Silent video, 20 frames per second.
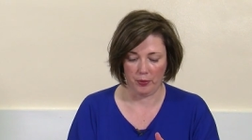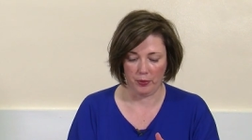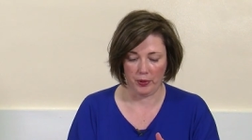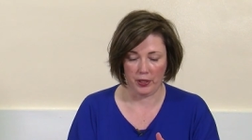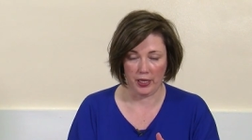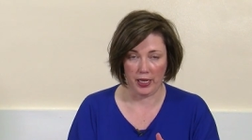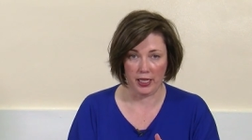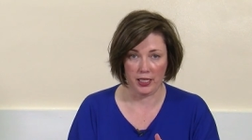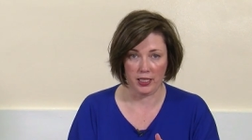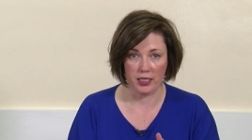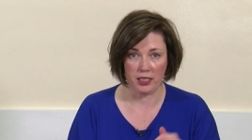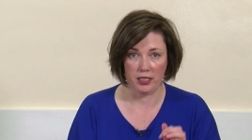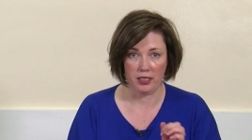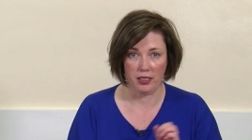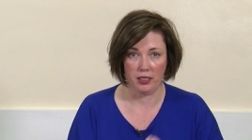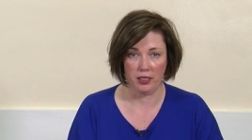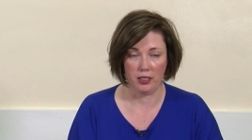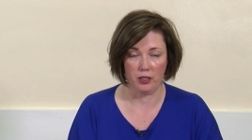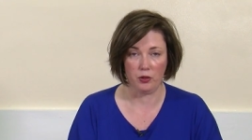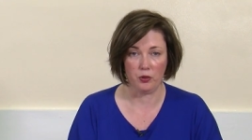press
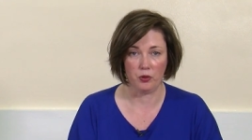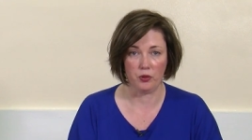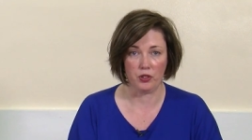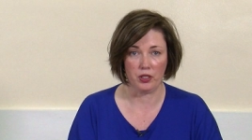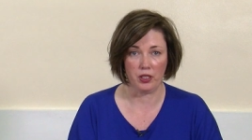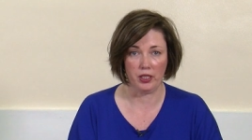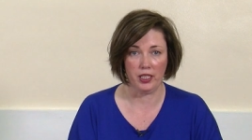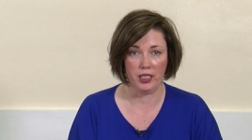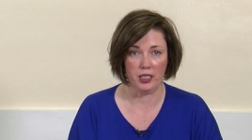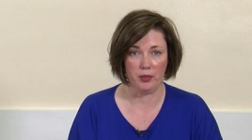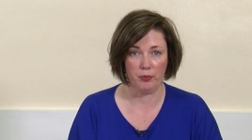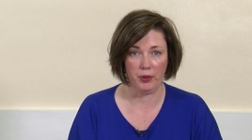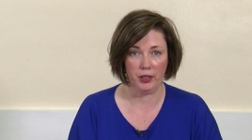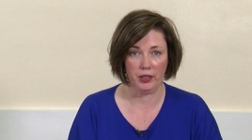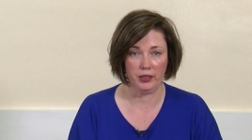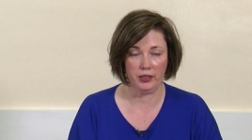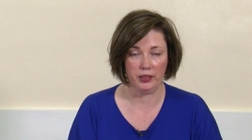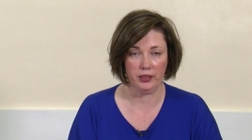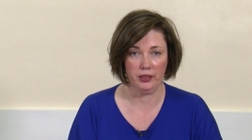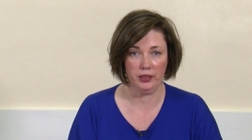the dose release
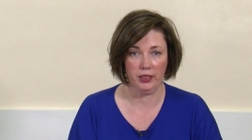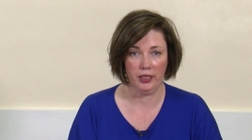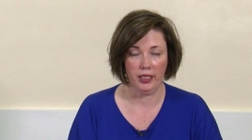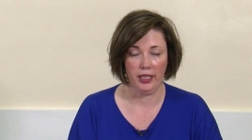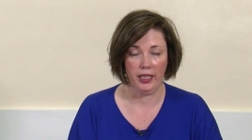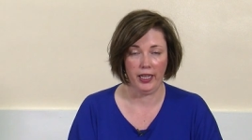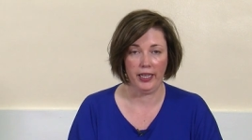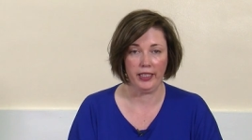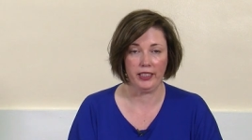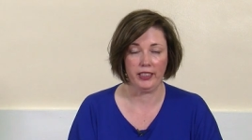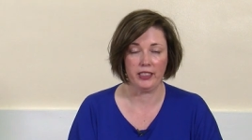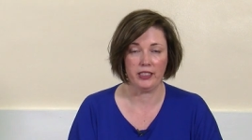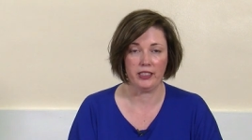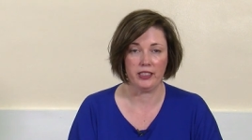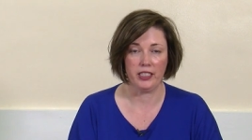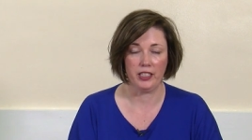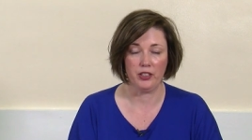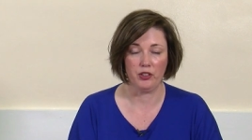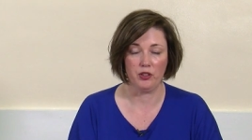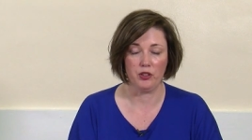button and
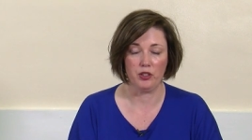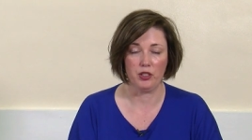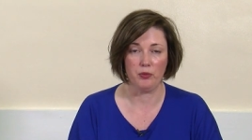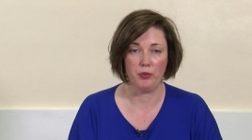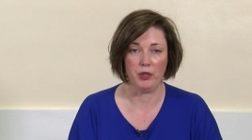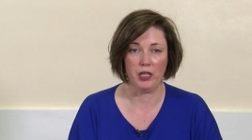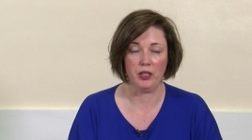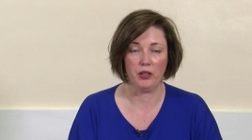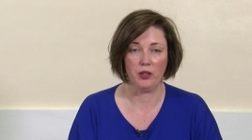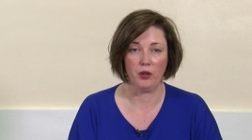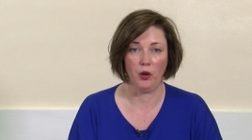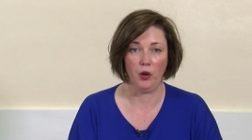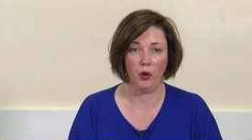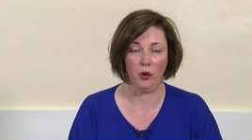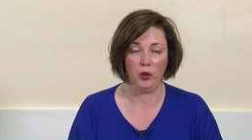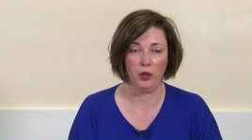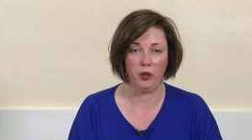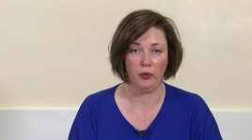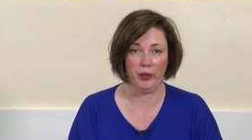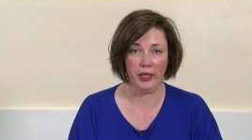continue to breathe
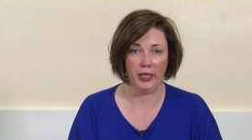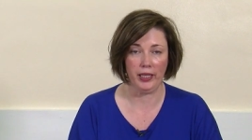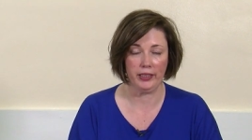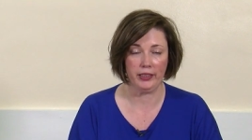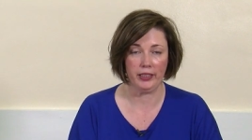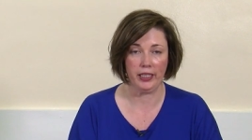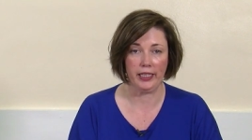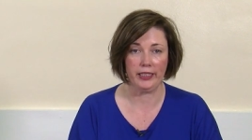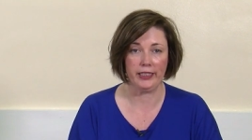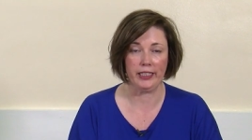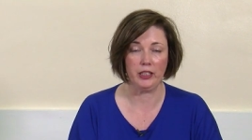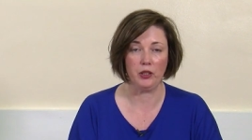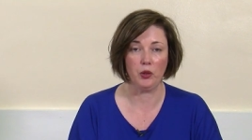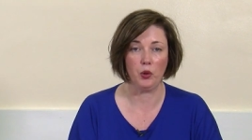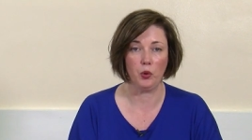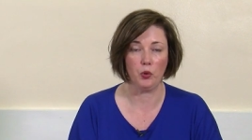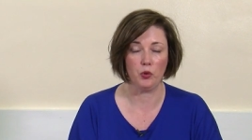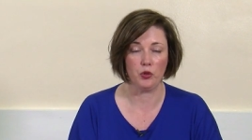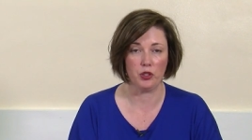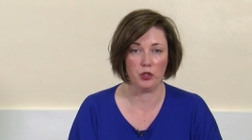all the way in, and then
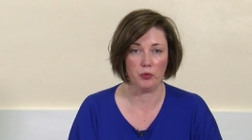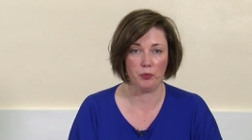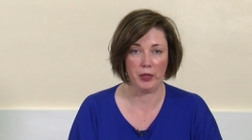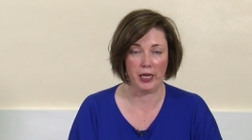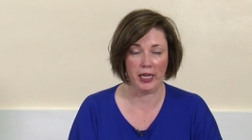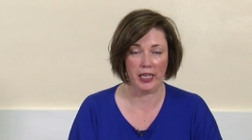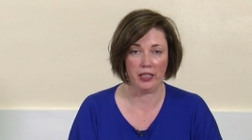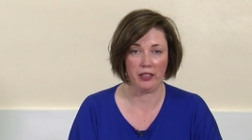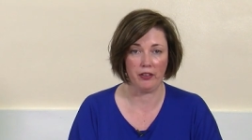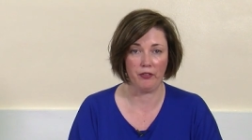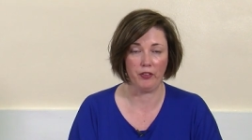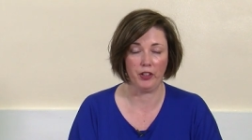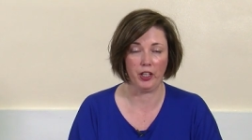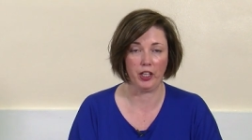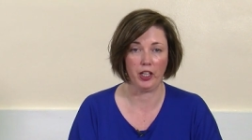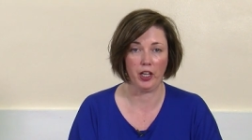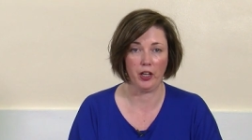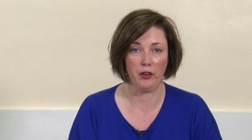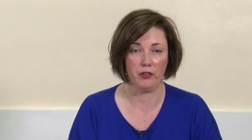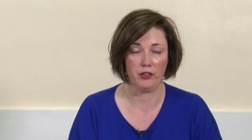hold your breath for a
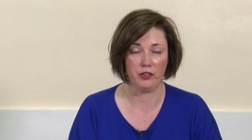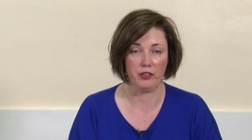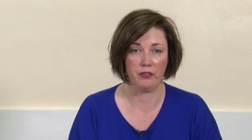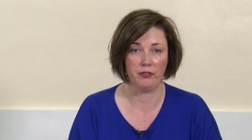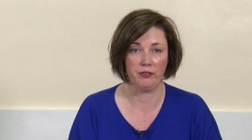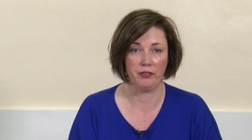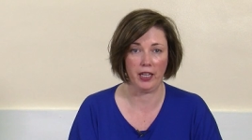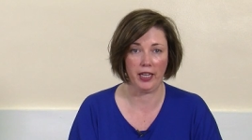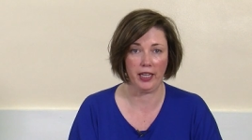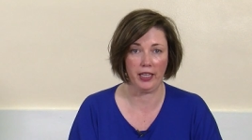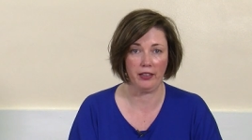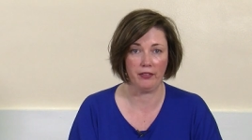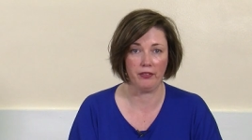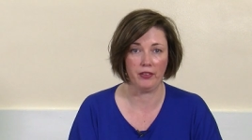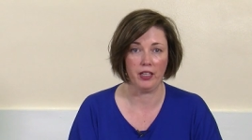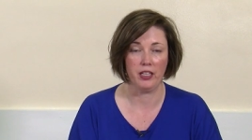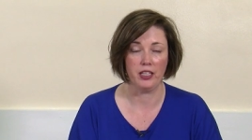count of 5